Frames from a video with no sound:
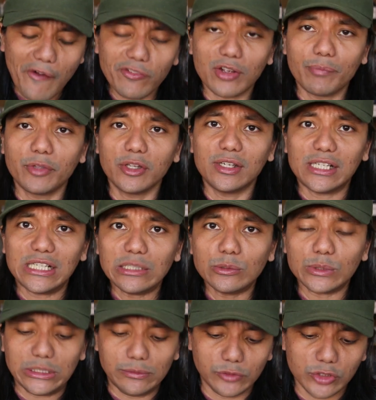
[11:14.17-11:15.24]
And something that I
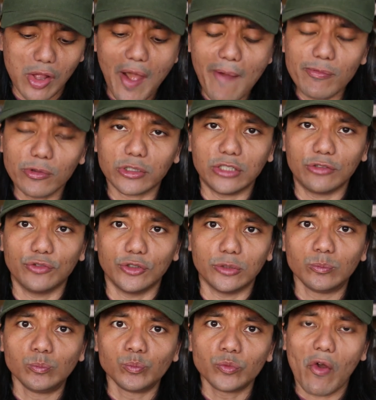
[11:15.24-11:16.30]
want and I'm looking for.